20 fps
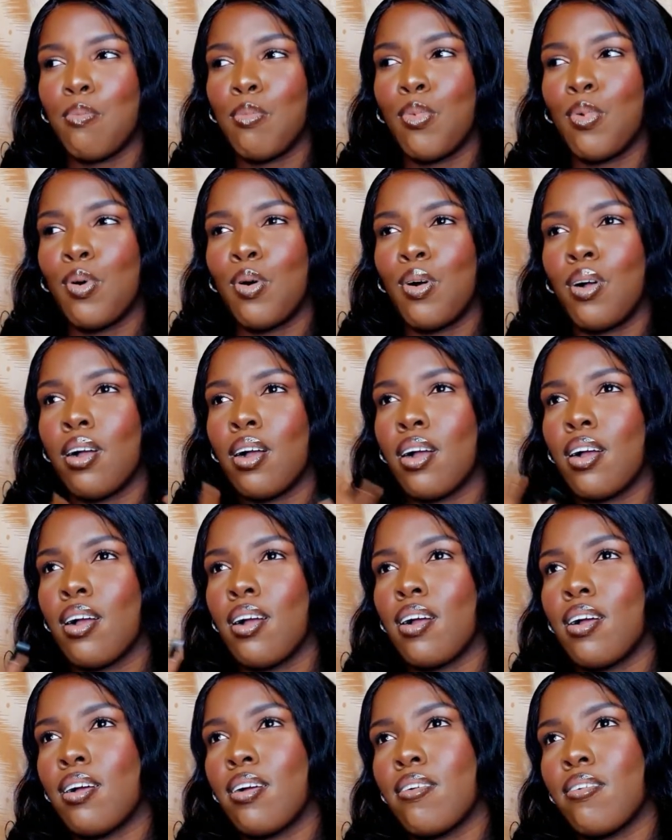
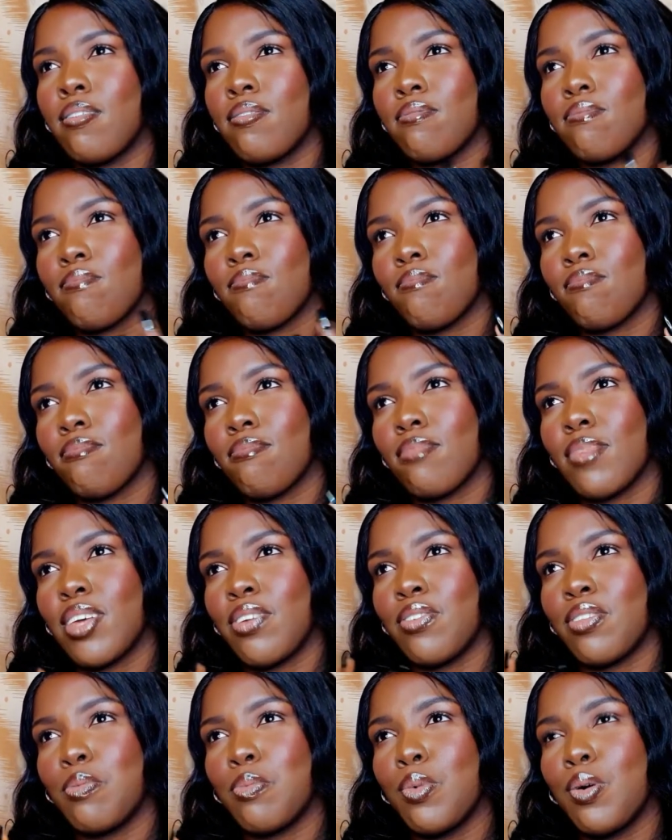more, if
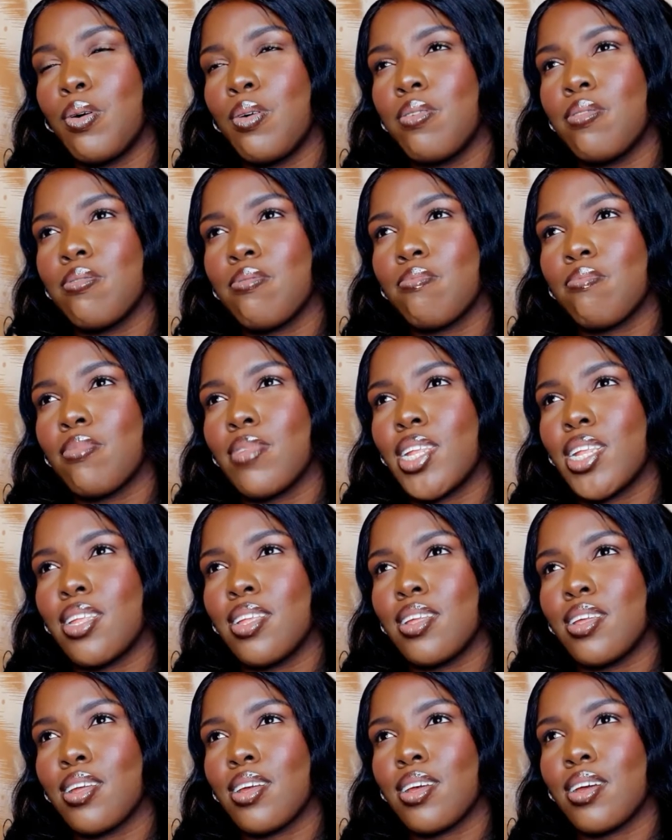it's more
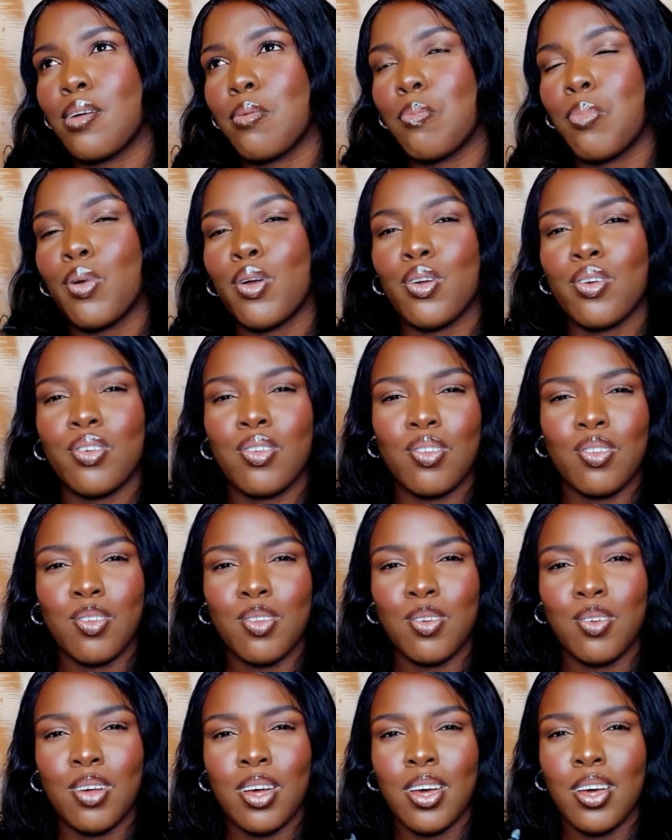
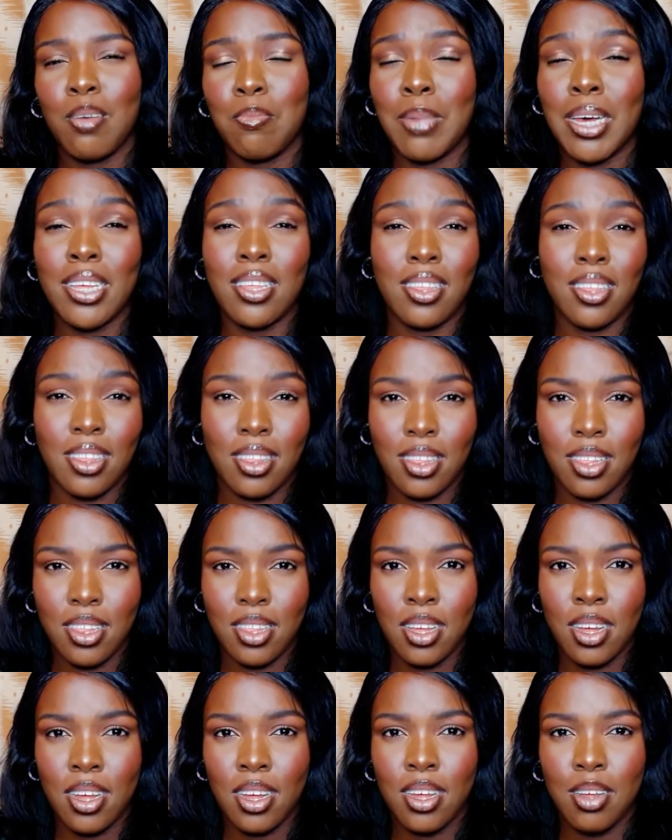personal, my
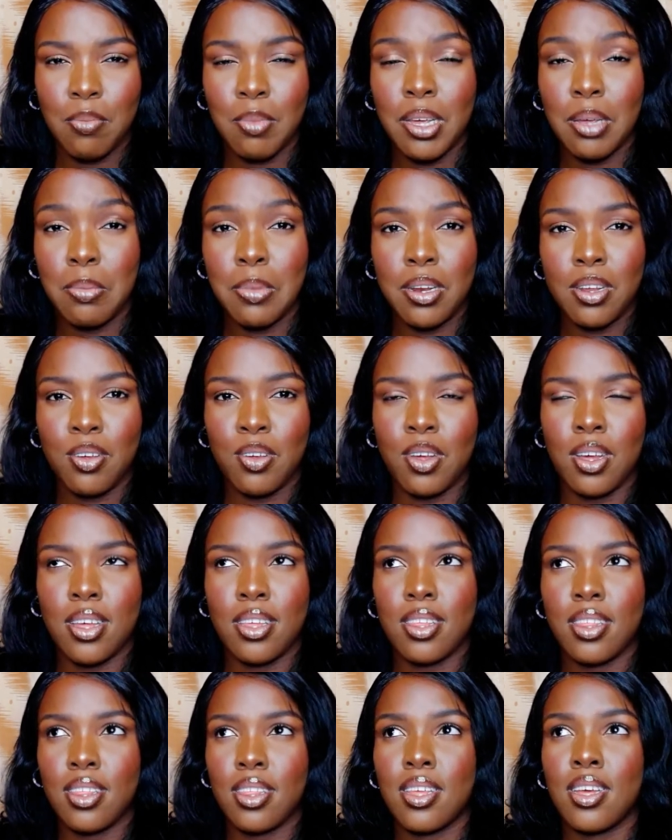sister, my really younger
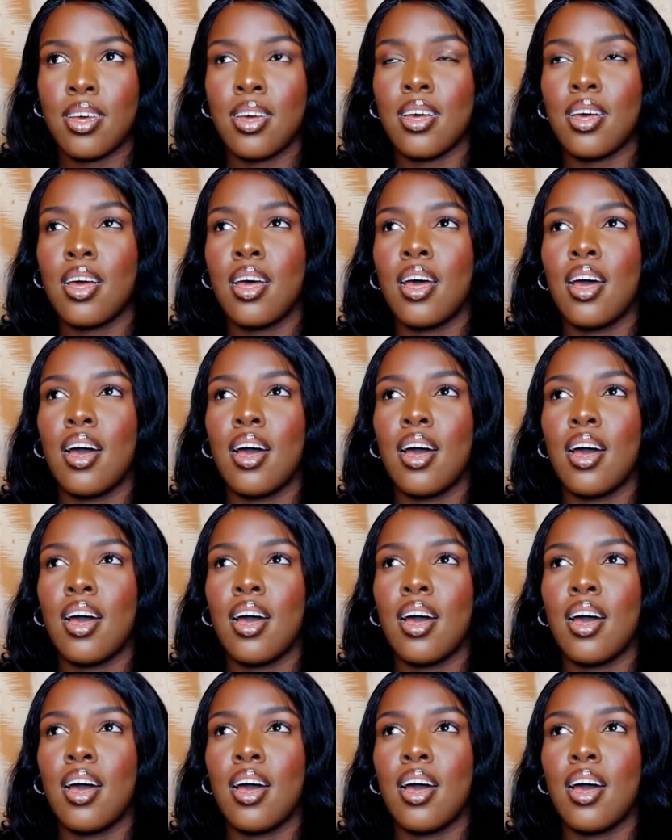sister.